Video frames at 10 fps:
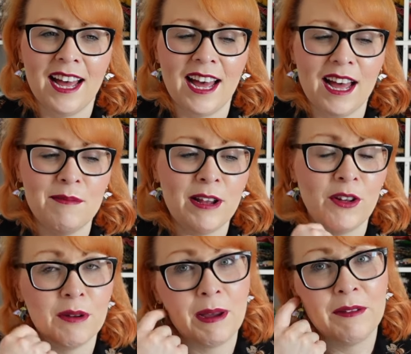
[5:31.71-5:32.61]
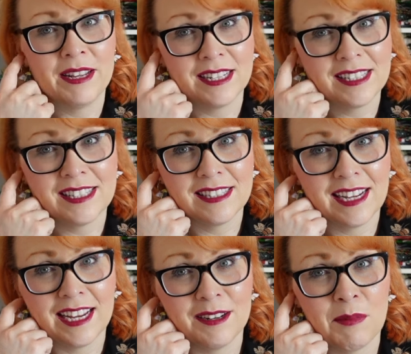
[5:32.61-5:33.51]
a lot about this
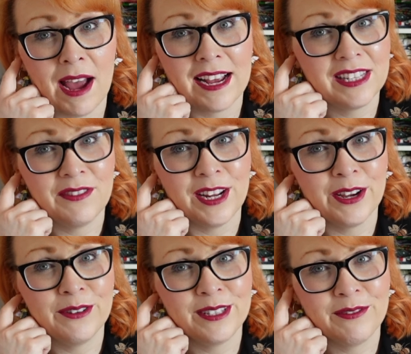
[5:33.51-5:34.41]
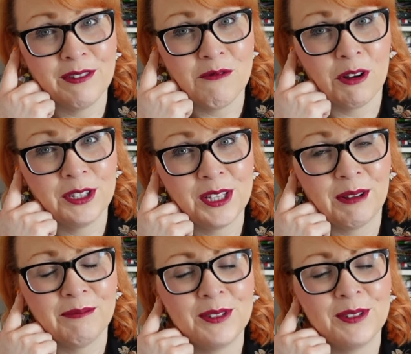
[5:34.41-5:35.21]
in past videos if you've watched them.